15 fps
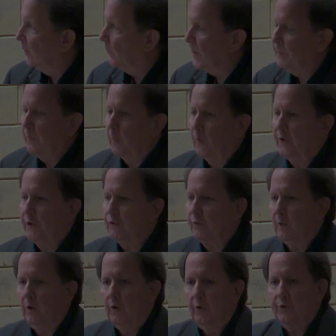People will
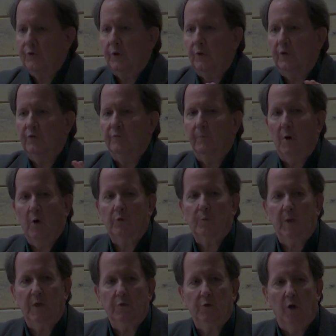issue a whole series of Mark
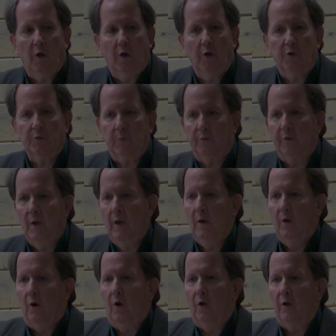Twain dolls with
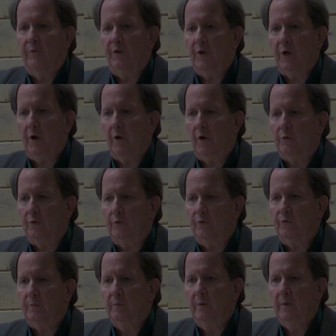all of the
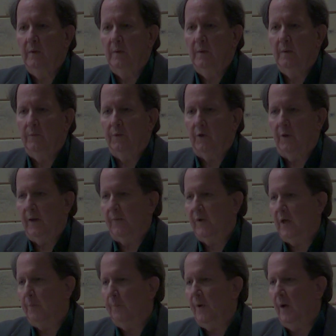characters. They'll have
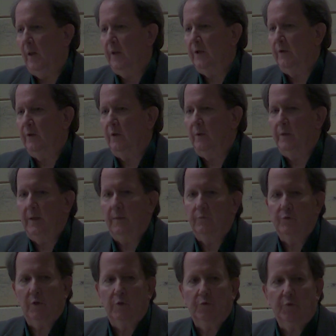Aunt Polly, they'll have
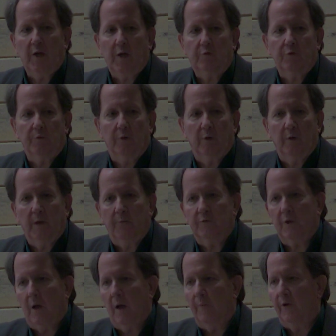Judge Thatcher, they'll have
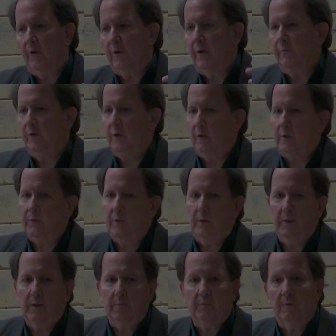Tom, they'll have Huck,
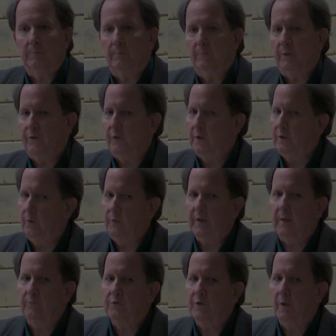but they don't
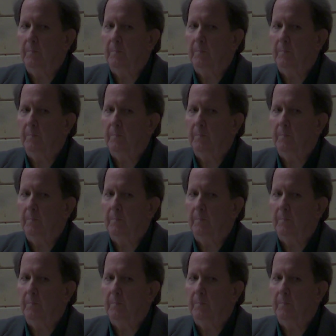have Jim.